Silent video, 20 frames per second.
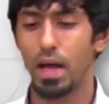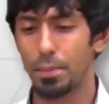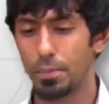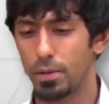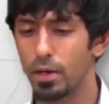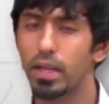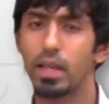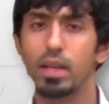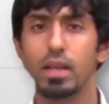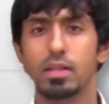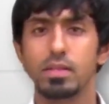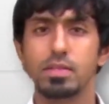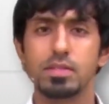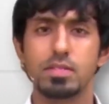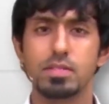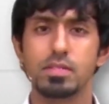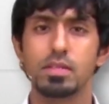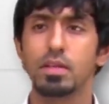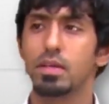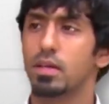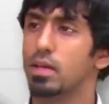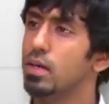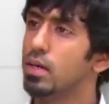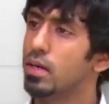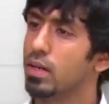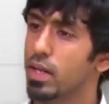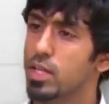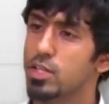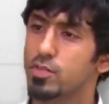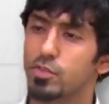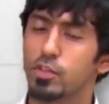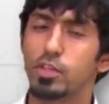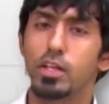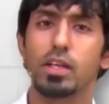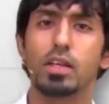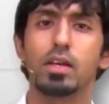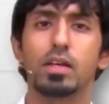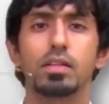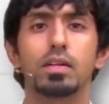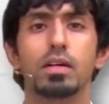I'm running like this, rain's
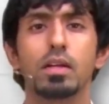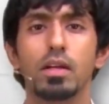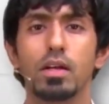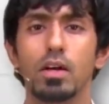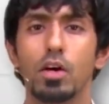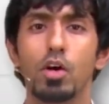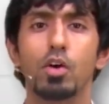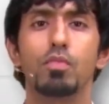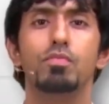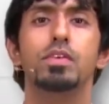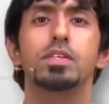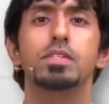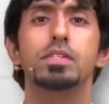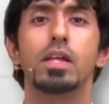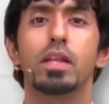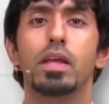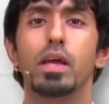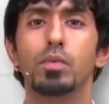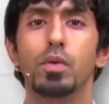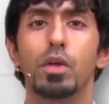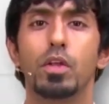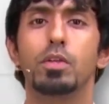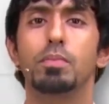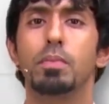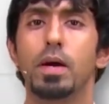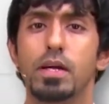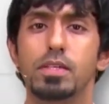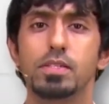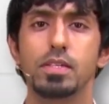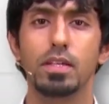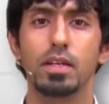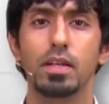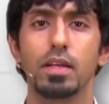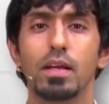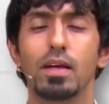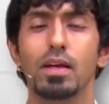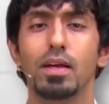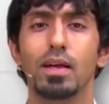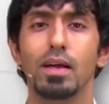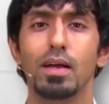falling like that, obviously I'll get wet on the back side.
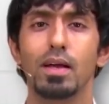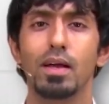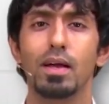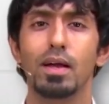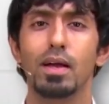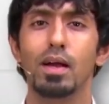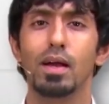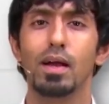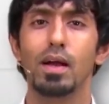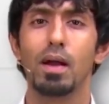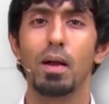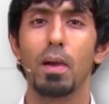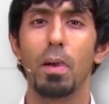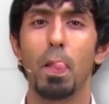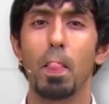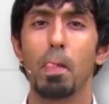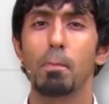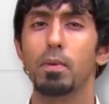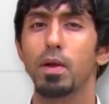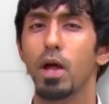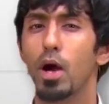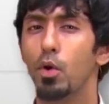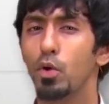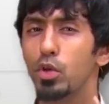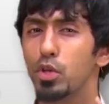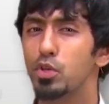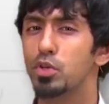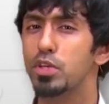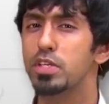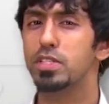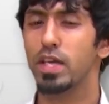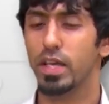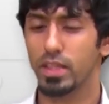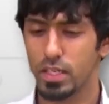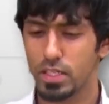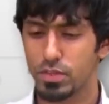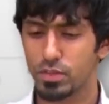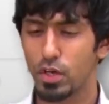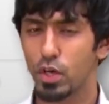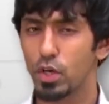But how did you
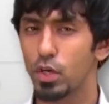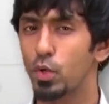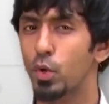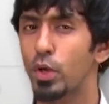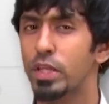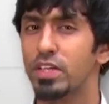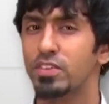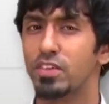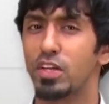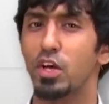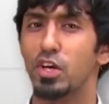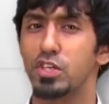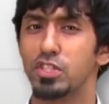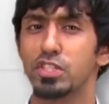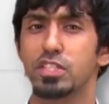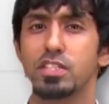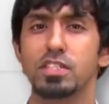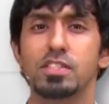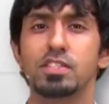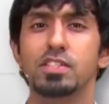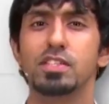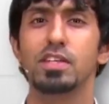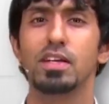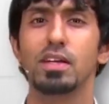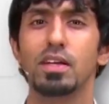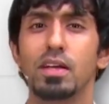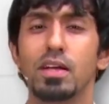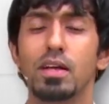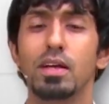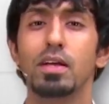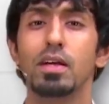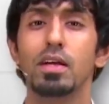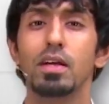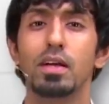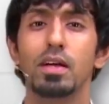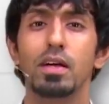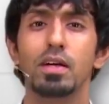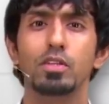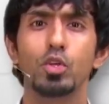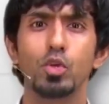decide this without knowing the velocities?
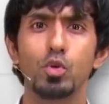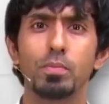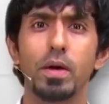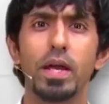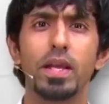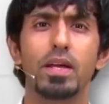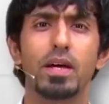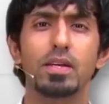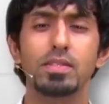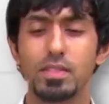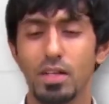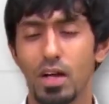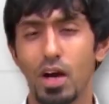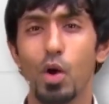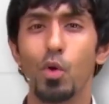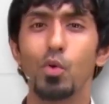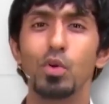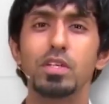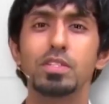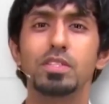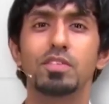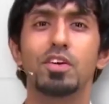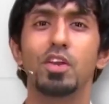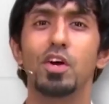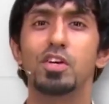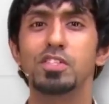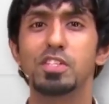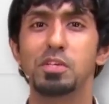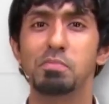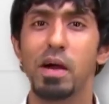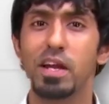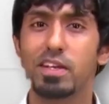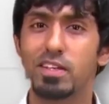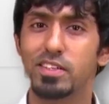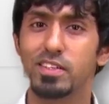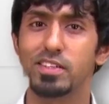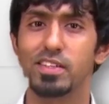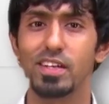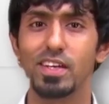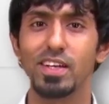Now you might ask, how does the velocity
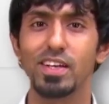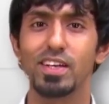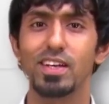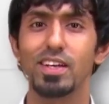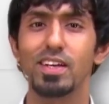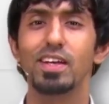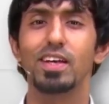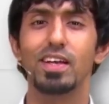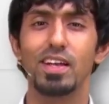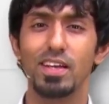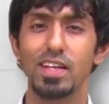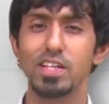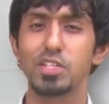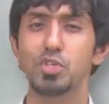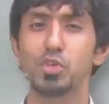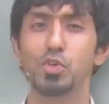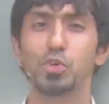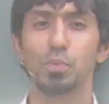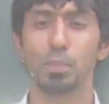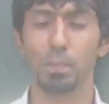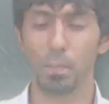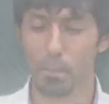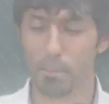matter here, right? Let's show you.